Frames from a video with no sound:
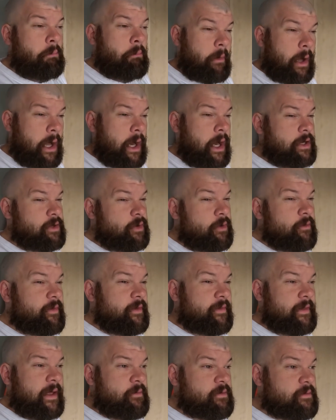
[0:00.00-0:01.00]
And I don't
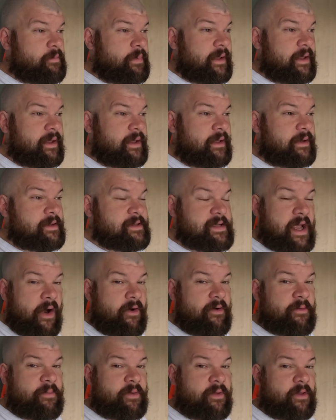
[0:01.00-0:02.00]
think that would be
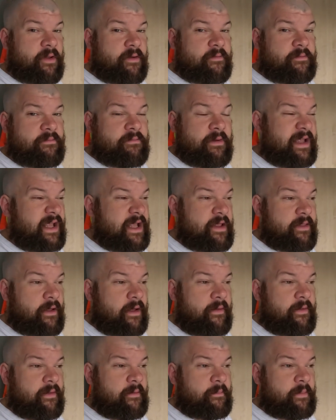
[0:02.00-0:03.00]
terrible either. I
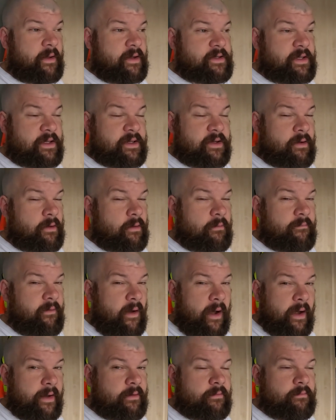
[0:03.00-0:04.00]
think that'd be actually
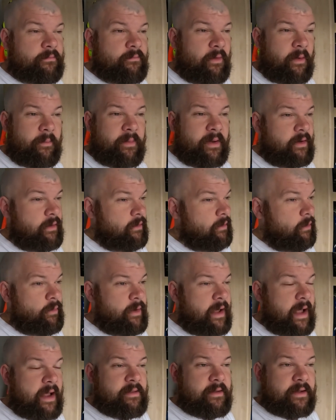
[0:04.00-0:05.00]
fine. That'd be an
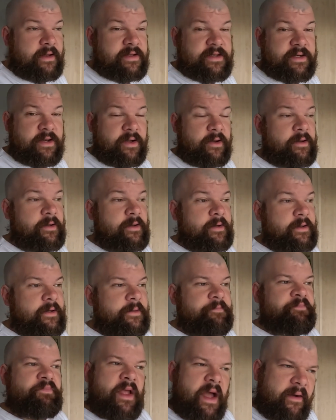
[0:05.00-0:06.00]
okay thing to do.
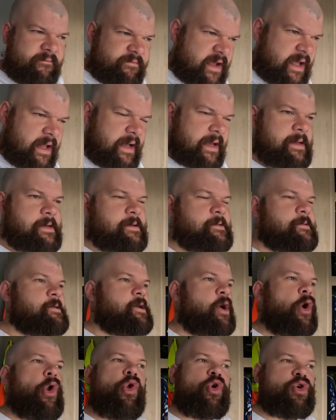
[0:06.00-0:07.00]
I'm feeling
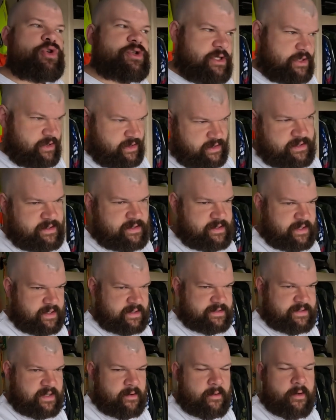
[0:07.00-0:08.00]
gluttonous,
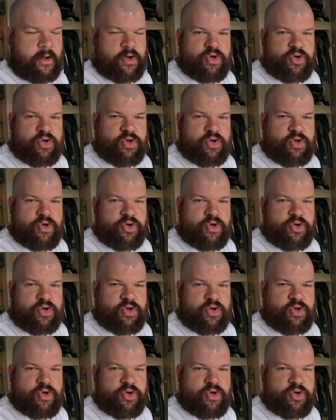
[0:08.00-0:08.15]
aren't I?